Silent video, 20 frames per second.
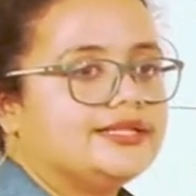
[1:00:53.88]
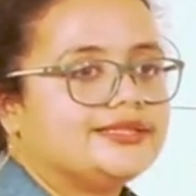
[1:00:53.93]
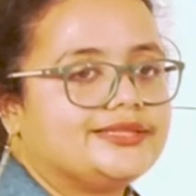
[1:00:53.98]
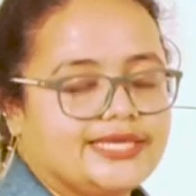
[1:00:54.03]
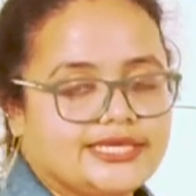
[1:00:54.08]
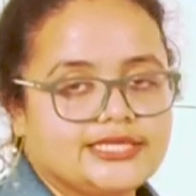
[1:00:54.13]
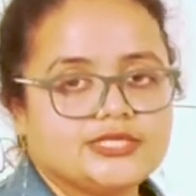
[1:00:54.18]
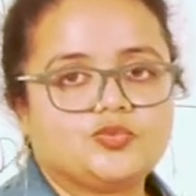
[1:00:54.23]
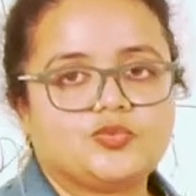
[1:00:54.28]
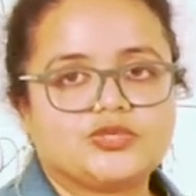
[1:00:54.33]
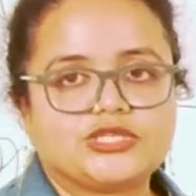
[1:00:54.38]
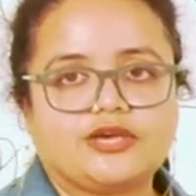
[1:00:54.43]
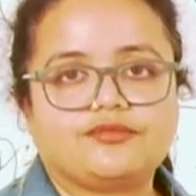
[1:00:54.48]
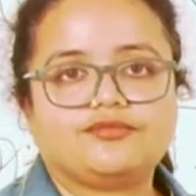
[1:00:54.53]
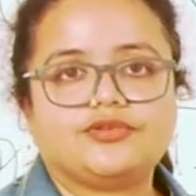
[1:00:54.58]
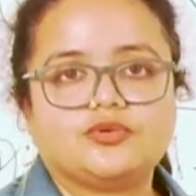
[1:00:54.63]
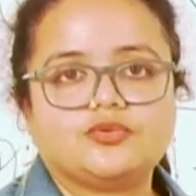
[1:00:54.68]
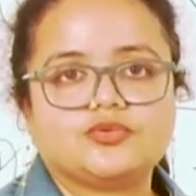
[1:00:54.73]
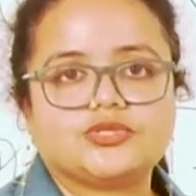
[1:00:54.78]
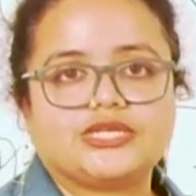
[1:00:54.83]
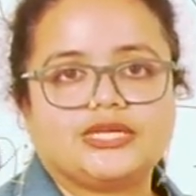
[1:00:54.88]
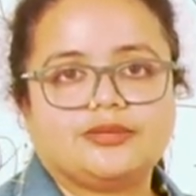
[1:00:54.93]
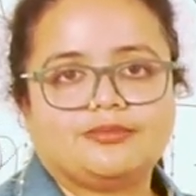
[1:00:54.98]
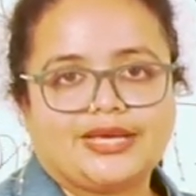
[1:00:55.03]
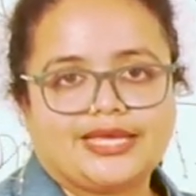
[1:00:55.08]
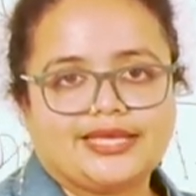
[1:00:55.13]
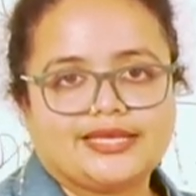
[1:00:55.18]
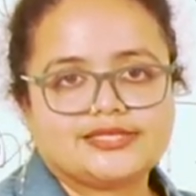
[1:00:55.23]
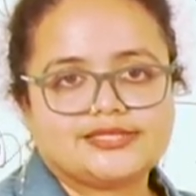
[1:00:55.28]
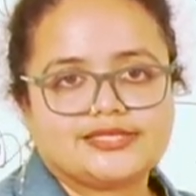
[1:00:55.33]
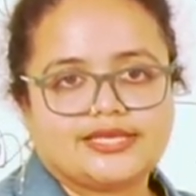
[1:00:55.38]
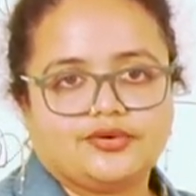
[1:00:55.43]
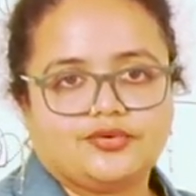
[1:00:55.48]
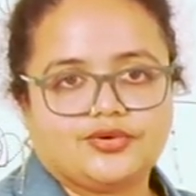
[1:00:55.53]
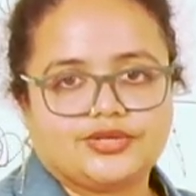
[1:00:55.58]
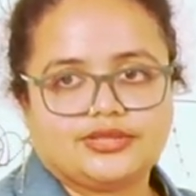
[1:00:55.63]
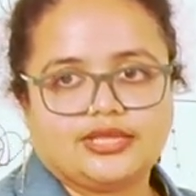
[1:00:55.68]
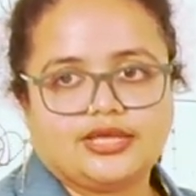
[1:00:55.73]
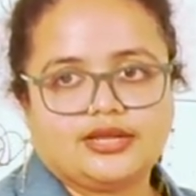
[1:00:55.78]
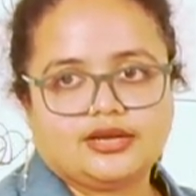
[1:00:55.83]
things which I have used in my essay
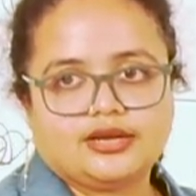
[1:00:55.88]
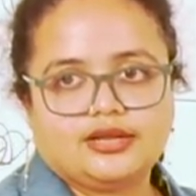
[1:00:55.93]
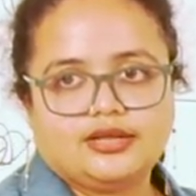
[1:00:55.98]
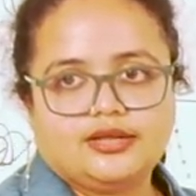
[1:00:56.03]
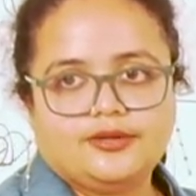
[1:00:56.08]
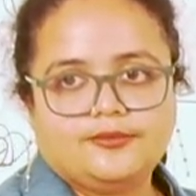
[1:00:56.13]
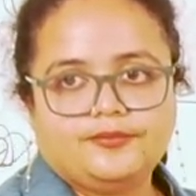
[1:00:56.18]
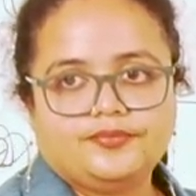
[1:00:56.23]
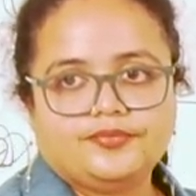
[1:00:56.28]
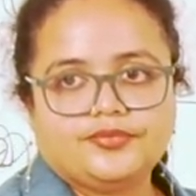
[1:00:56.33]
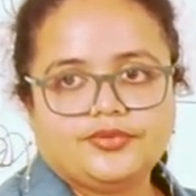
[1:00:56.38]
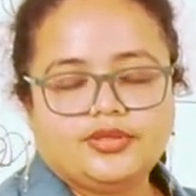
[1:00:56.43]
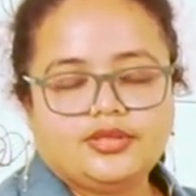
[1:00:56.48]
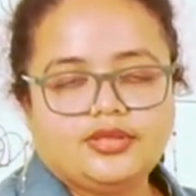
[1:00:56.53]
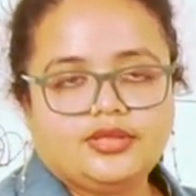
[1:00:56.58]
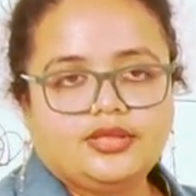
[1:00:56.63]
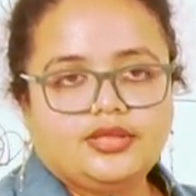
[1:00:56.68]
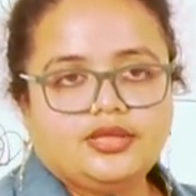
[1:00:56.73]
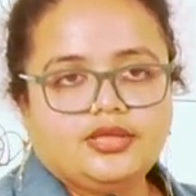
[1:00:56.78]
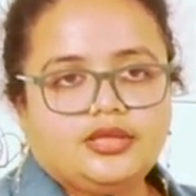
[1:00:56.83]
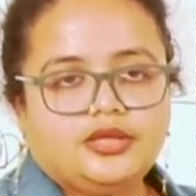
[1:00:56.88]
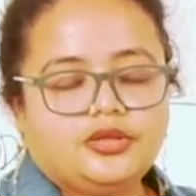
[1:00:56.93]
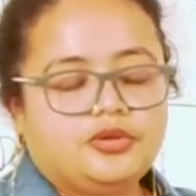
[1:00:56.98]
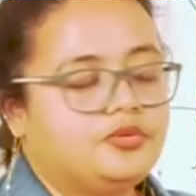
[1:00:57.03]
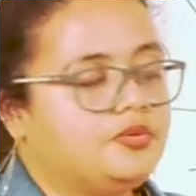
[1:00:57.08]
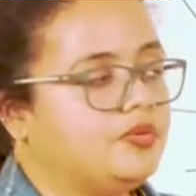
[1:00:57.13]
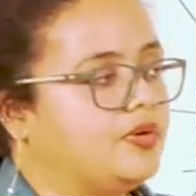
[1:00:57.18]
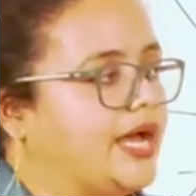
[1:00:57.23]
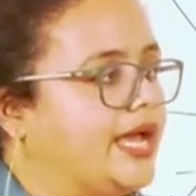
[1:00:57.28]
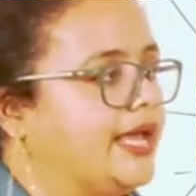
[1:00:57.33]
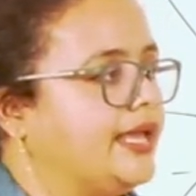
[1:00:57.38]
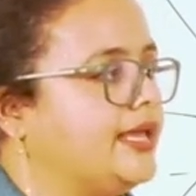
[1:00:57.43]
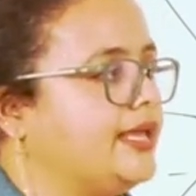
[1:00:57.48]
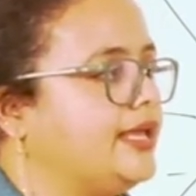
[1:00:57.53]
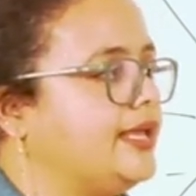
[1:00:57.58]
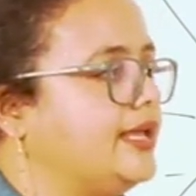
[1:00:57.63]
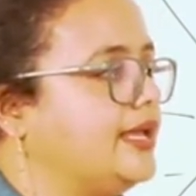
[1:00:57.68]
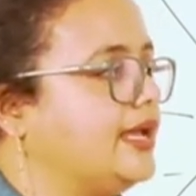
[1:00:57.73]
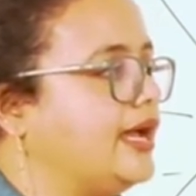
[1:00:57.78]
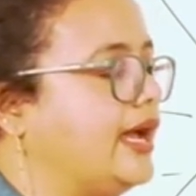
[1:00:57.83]
over there. You know,
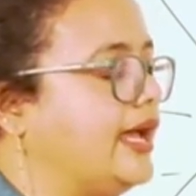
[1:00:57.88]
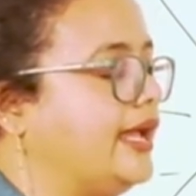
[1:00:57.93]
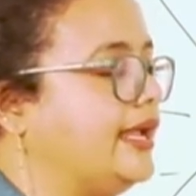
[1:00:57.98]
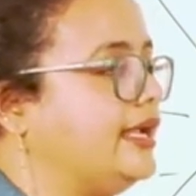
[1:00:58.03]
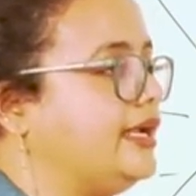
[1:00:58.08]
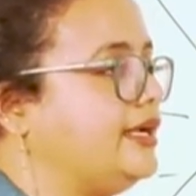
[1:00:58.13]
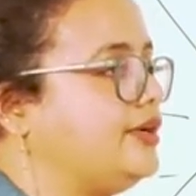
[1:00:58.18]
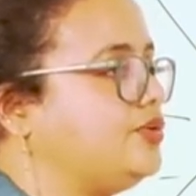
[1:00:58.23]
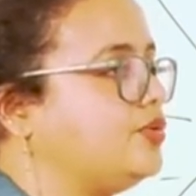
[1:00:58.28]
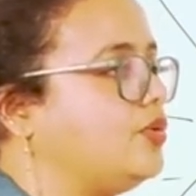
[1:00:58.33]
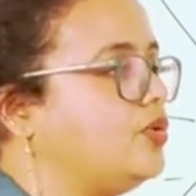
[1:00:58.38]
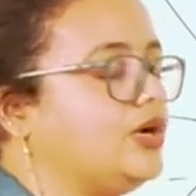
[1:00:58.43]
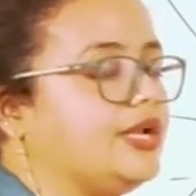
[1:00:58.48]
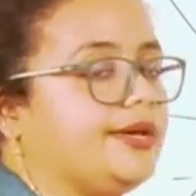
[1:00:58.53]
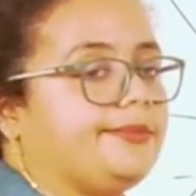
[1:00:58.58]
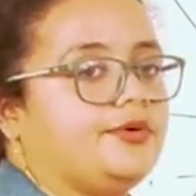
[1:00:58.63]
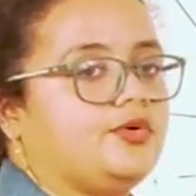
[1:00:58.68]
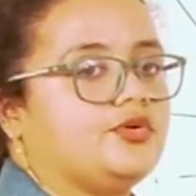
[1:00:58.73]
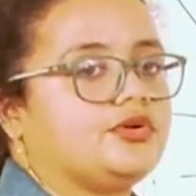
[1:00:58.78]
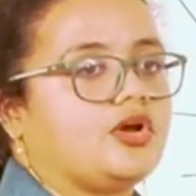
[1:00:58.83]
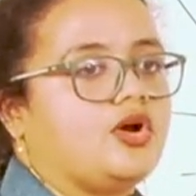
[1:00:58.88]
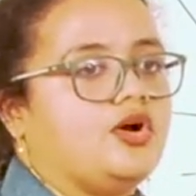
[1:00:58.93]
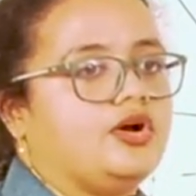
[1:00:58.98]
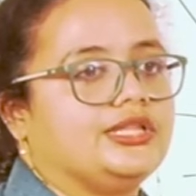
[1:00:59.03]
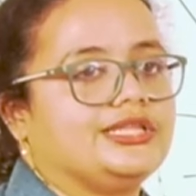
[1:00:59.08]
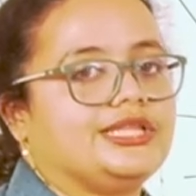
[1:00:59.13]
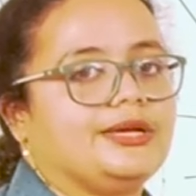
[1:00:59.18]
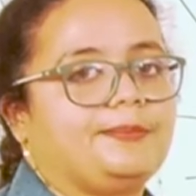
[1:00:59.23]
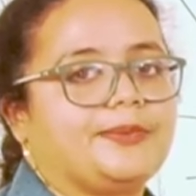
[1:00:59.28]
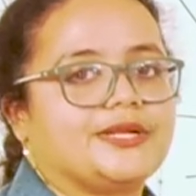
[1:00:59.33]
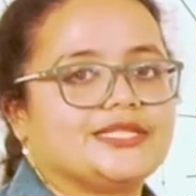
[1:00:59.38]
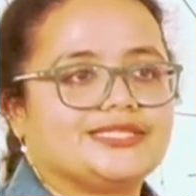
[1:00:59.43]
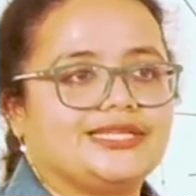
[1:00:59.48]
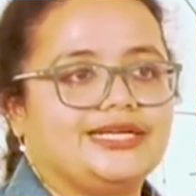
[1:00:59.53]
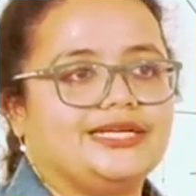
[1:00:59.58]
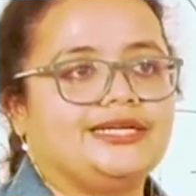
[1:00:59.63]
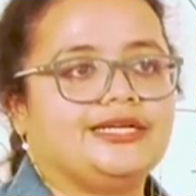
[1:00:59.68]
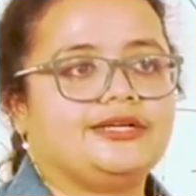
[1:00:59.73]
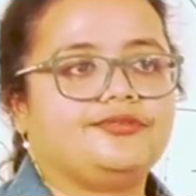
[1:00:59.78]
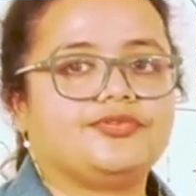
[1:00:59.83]
I told about all the
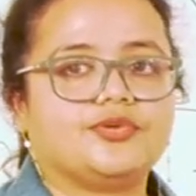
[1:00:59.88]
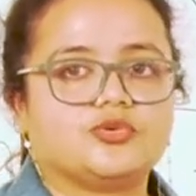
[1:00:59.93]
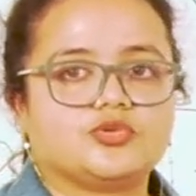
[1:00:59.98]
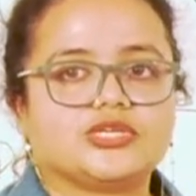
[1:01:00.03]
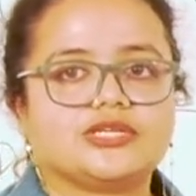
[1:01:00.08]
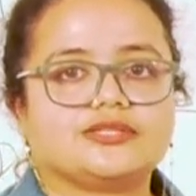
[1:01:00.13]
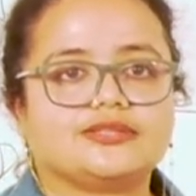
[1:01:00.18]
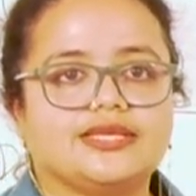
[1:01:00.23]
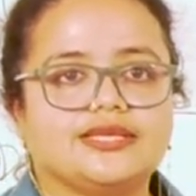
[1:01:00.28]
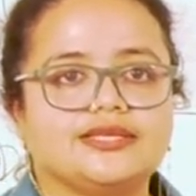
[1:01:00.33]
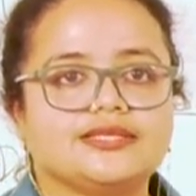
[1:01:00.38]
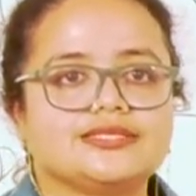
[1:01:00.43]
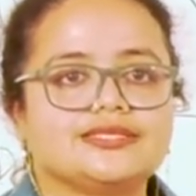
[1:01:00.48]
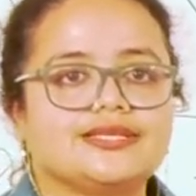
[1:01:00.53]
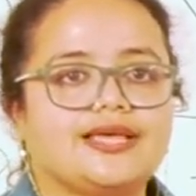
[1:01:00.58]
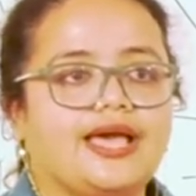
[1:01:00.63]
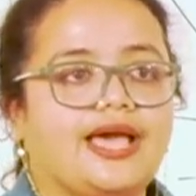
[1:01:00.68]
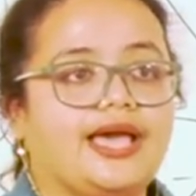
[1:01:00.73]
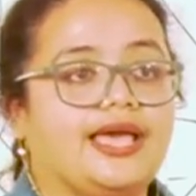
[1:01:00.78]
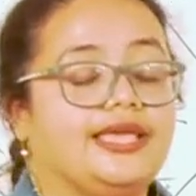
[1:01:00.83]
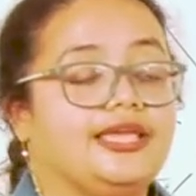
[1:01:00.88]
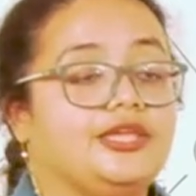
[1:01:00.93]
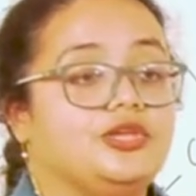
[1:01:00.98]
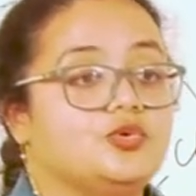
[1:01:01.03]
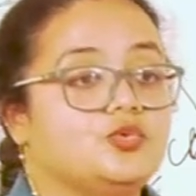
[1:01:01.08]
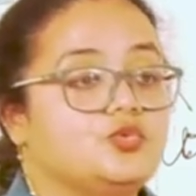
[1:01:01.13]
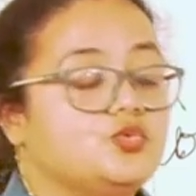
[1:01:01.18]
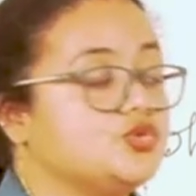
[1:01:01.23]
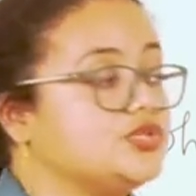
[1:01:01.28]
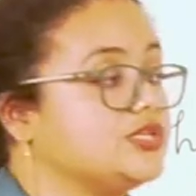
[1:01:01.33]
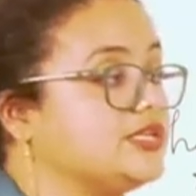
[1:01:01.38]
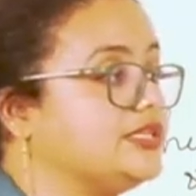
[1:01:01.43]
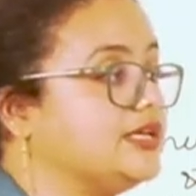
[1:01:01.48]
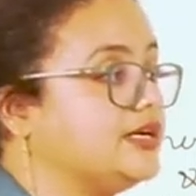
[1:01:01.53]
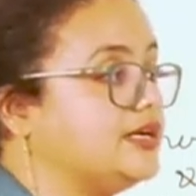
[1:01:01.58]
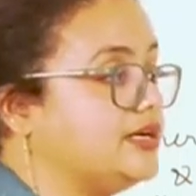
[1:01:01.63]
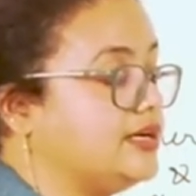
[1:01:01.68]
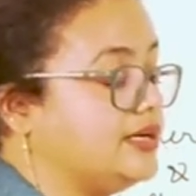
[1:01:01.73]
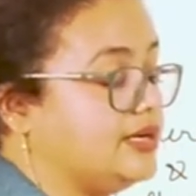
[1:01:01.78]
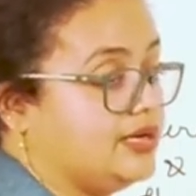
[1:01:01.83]
present future things. I used
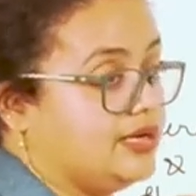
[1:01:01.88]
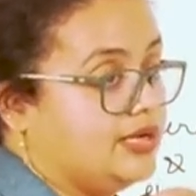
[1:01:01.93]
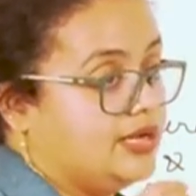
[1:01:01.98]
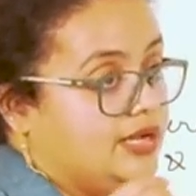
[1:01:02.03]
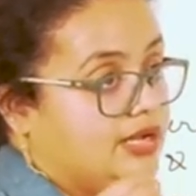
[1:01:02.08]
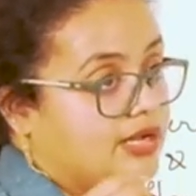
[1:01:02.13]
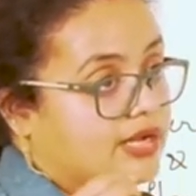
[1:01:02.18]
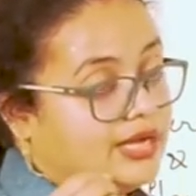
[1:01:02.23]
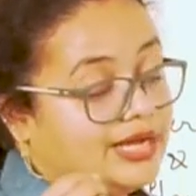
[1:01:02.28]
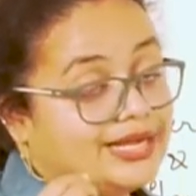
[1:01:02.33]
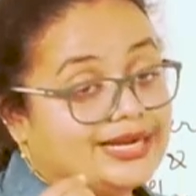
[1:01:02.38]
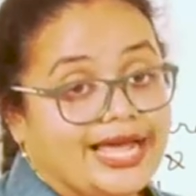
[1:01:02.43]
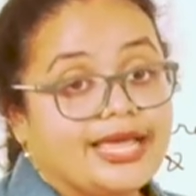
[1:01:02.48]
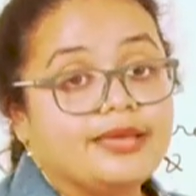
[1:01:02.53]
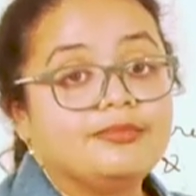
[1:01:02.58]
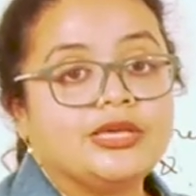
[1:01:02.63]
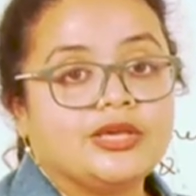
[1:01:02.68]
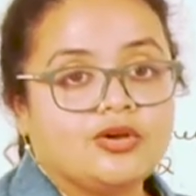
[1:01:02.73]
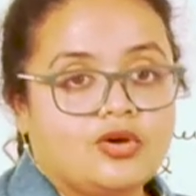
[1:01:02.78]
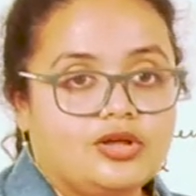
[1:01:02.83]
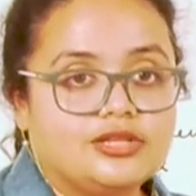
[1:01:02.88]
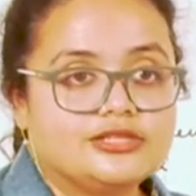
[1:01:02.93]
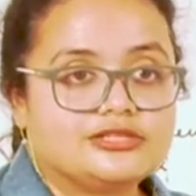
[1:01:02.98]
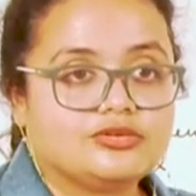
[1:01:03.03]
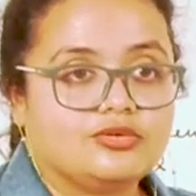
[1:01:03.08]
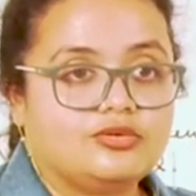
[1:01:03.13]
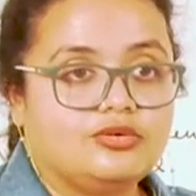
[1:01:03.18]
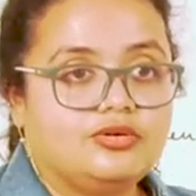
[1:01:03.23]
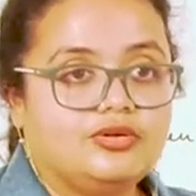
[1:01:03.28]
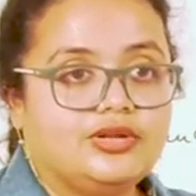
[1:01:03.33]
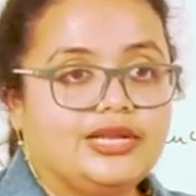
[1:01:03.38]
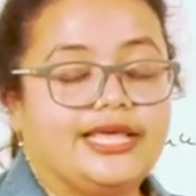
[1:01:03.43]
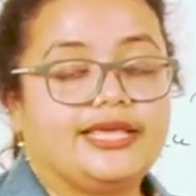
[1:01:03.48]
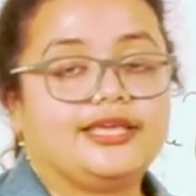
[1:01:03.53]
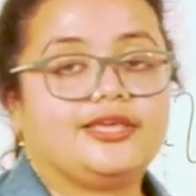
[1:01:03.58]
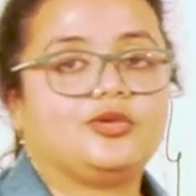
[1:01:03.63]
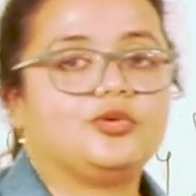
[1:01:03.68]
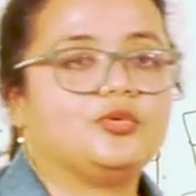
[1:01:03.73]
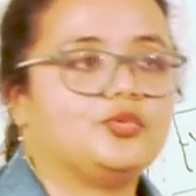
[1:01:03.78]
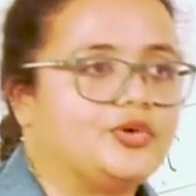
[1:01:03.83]
the rhyming also,
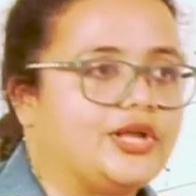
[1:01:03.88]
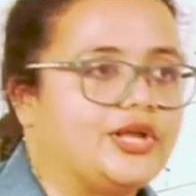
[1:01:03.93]
like you